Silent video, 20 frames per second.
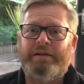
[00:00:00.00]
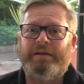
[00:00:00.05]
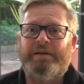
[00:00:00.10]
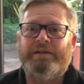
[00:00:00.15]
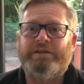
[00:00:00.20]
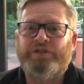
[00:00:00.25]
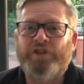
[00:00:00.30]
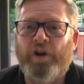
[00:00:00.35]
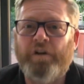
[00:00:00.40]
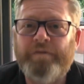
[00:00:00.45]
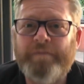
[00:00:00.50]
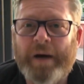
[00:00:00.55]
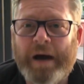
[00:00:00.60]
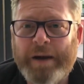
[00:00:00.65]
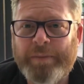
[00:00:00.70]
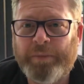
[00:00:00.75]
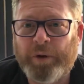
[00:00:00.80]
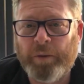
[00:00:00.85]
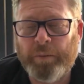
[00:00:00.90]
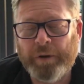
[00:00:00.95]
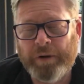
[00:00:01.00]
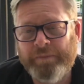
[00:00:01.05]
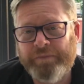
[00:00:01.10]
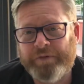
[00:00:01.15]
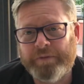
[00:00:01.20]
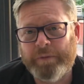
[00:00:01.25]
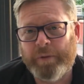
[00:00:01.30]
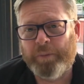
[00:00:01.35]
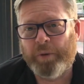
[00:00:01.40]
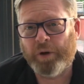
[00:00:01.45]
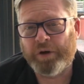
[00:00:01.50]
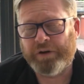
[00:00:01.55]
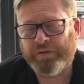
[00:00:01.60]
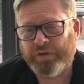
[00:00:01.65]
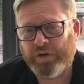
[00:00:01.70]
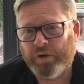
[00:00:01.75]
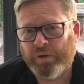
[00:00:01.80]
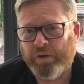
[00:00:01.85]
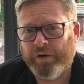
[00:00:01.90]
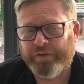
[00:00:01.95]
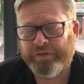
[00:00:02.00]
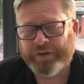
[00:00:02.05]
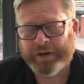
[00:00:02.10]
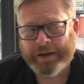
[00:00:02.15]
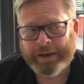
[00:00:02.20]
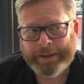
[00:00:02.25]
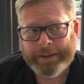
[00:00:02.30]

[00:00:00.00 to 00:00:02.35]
solved my problem from a point of view of